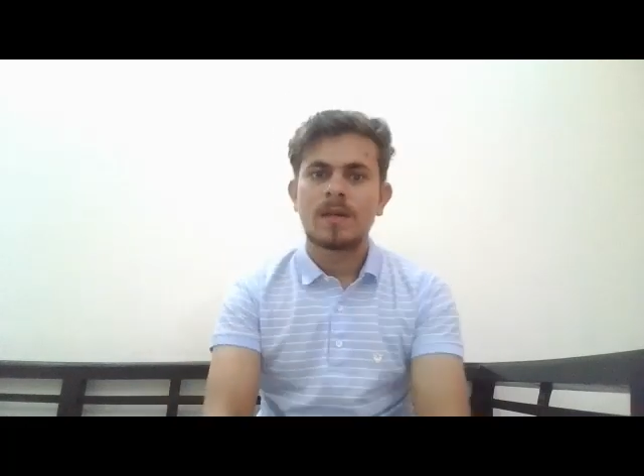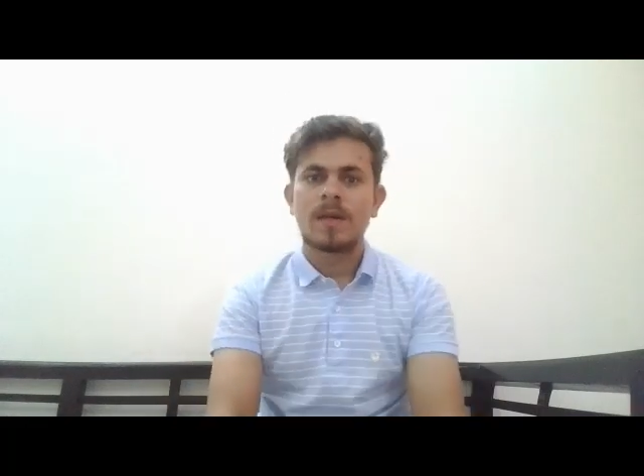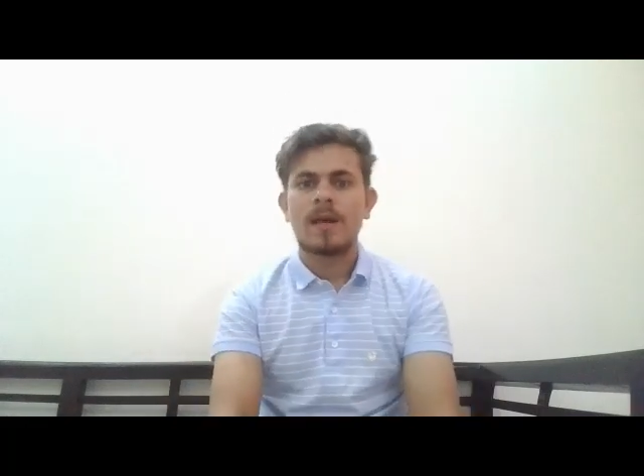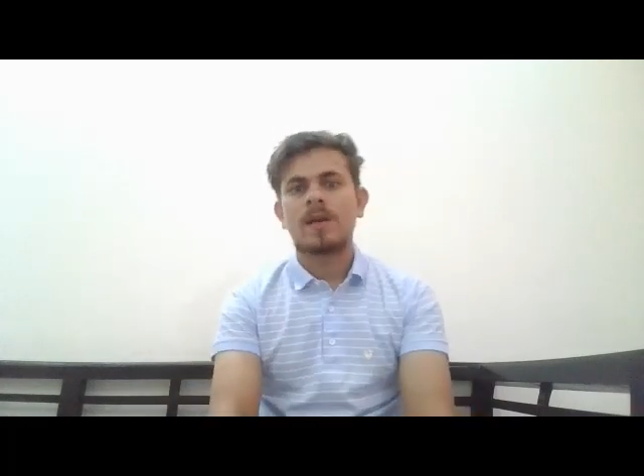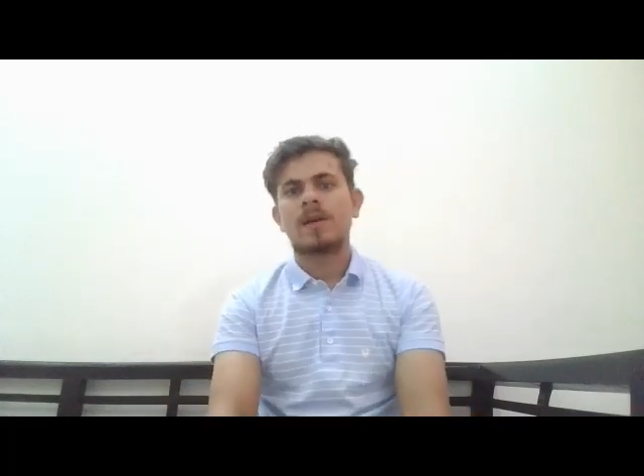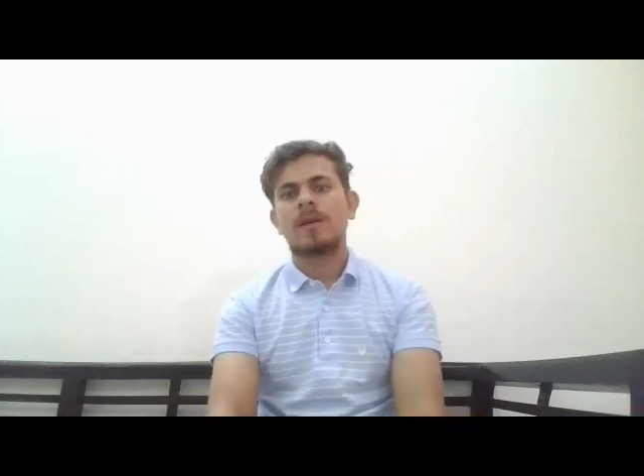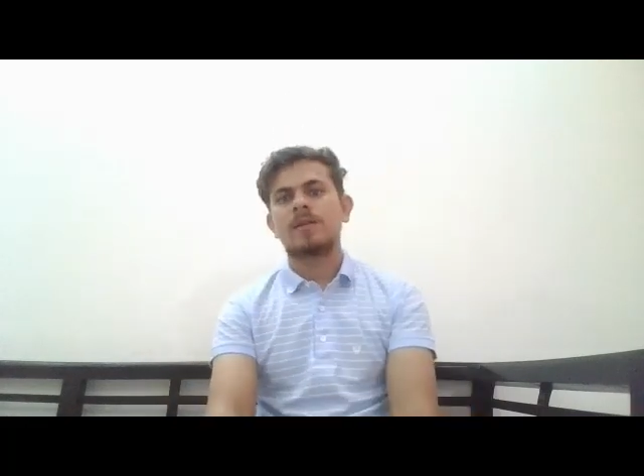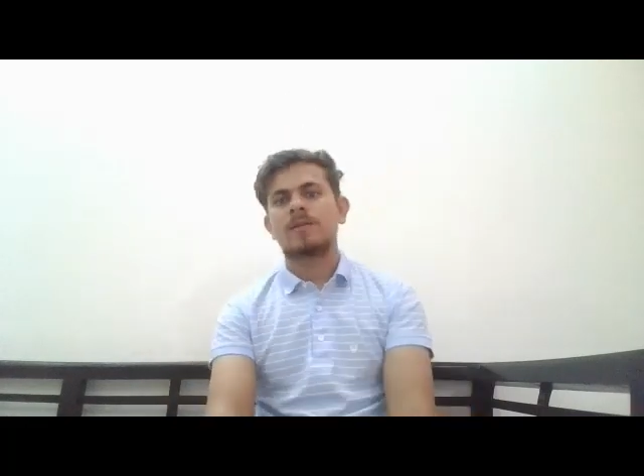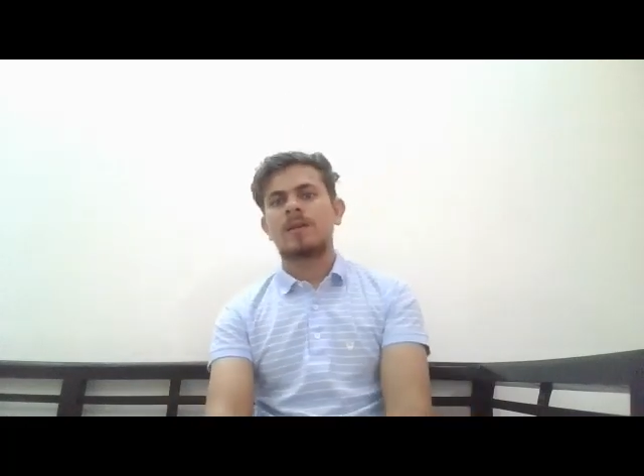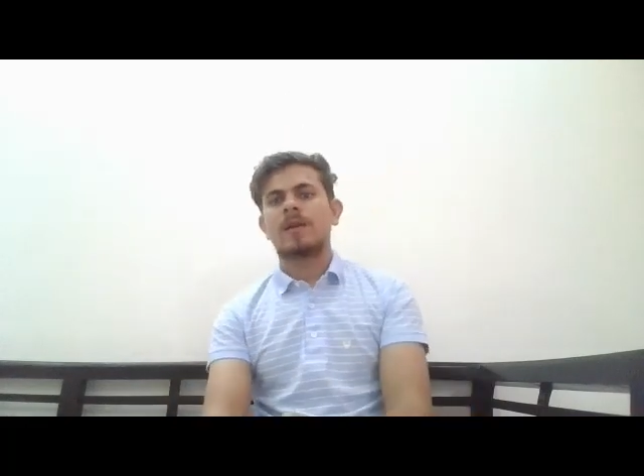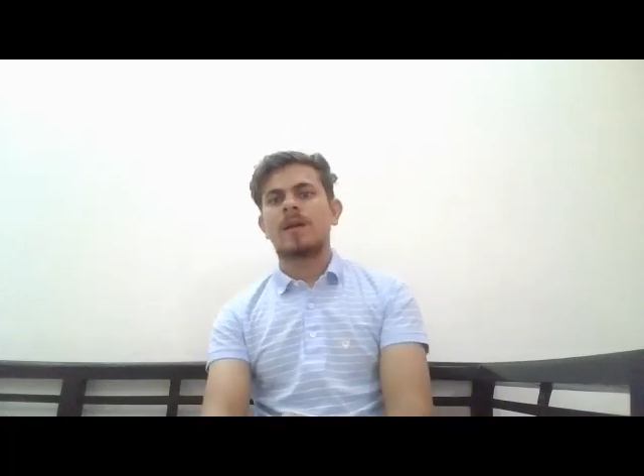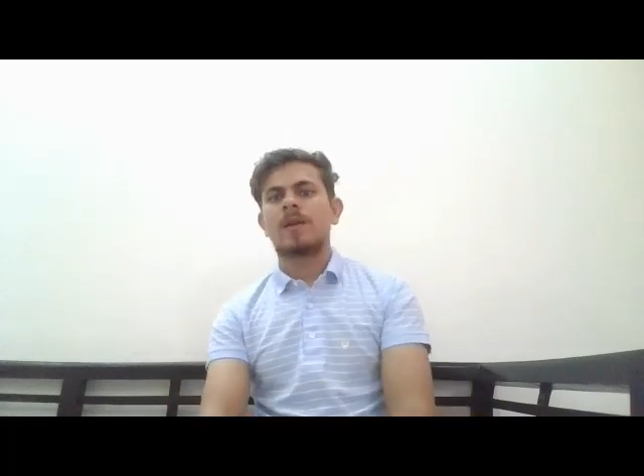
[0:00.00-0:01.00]
get
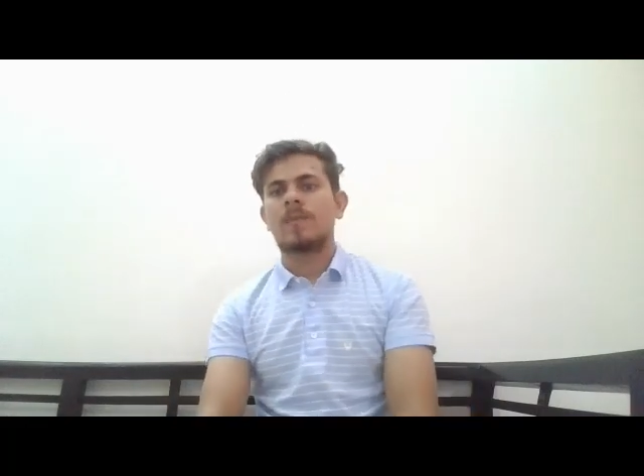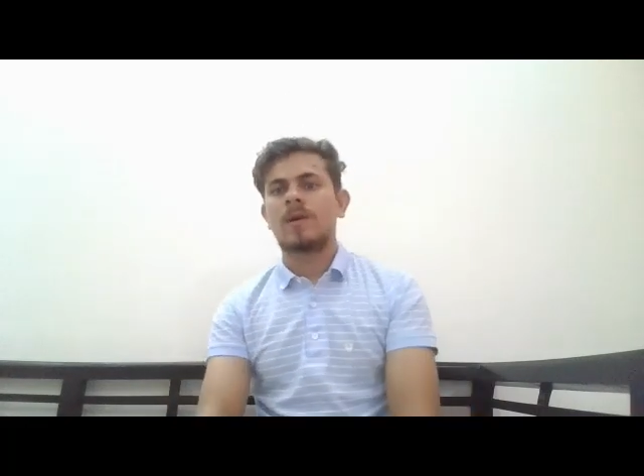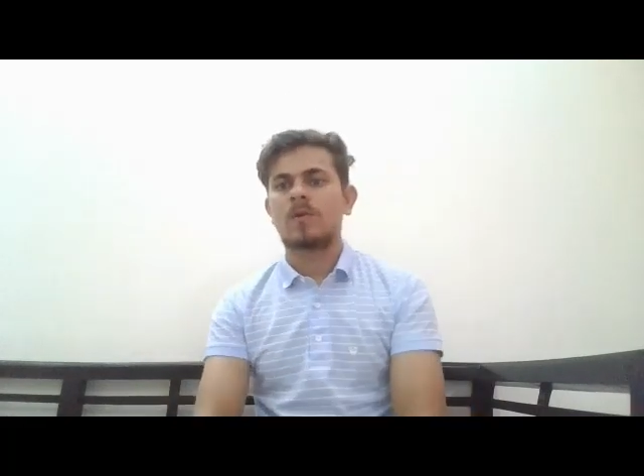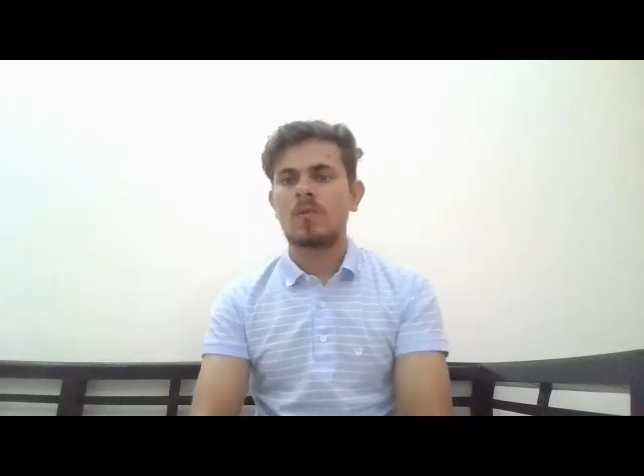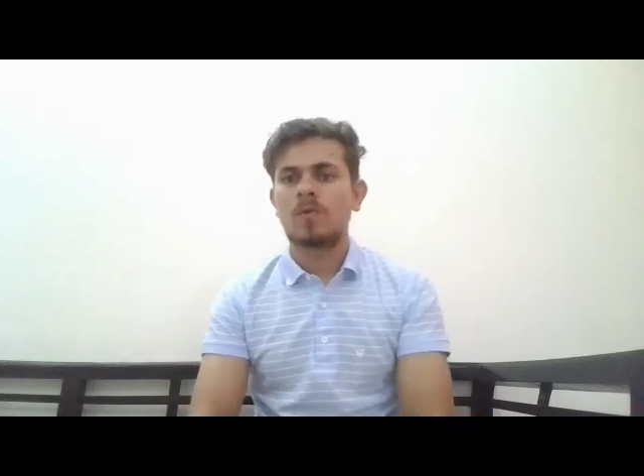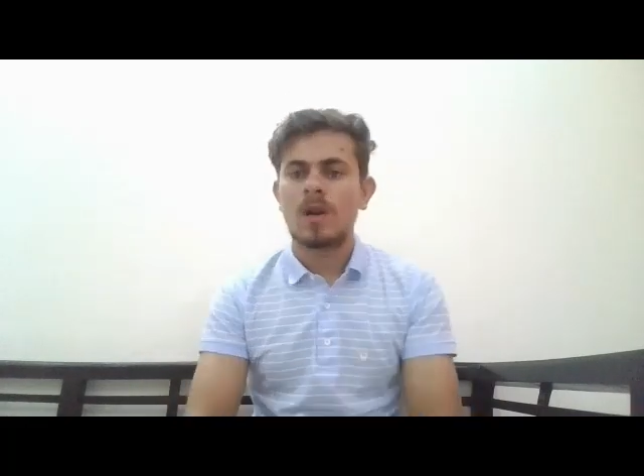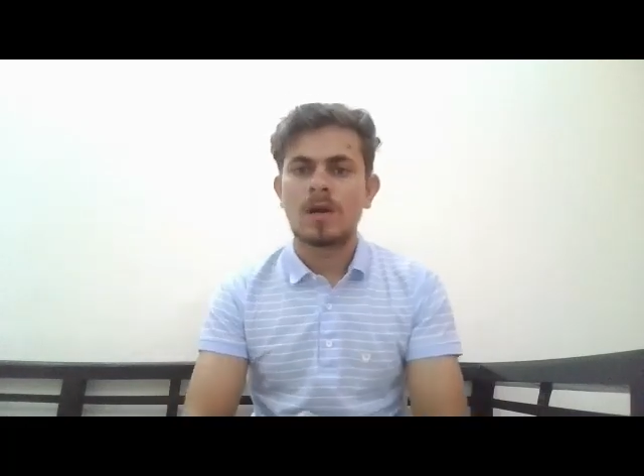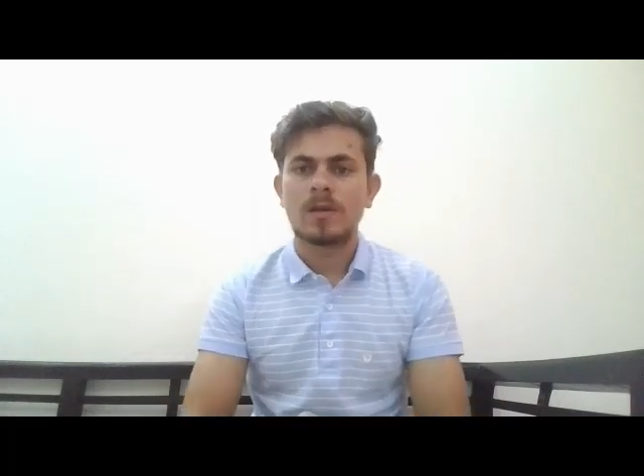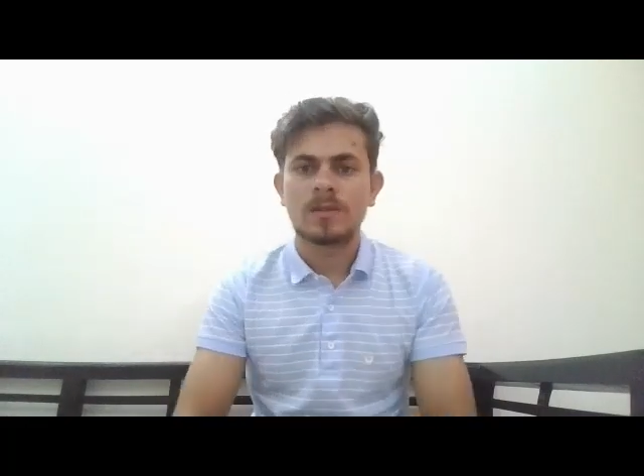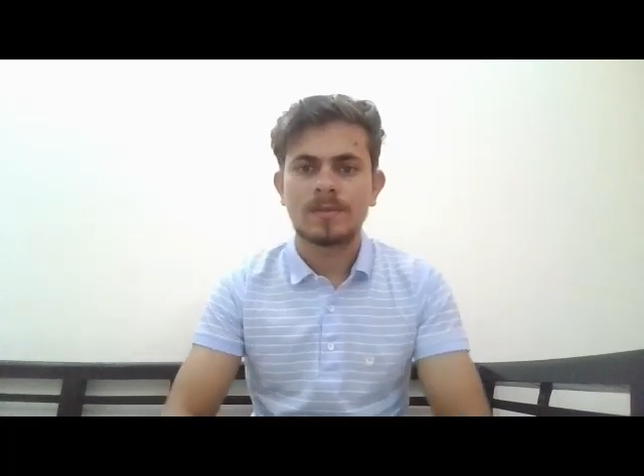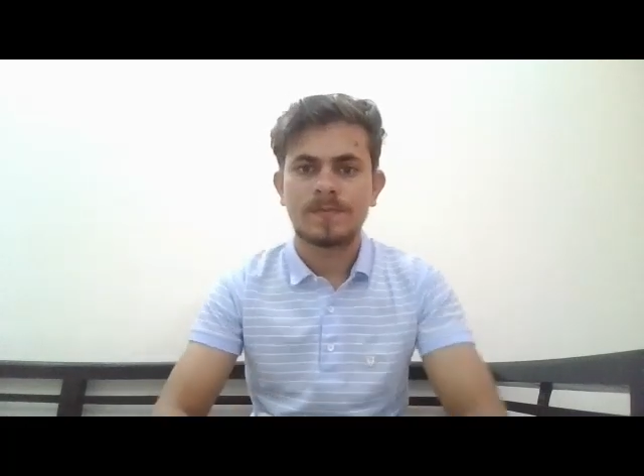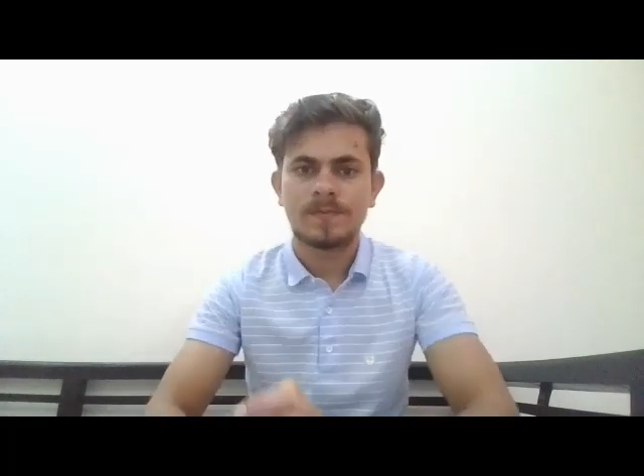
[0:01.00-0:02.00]
rest and get back to
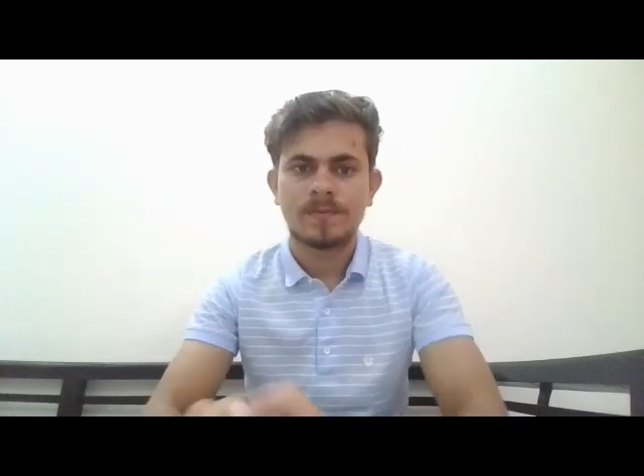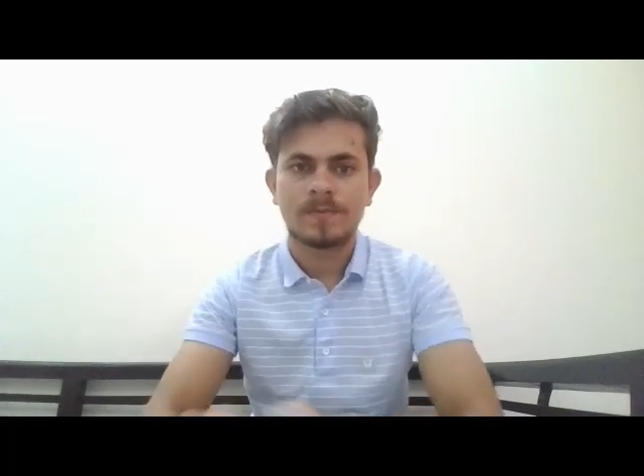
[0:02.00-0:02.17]
class.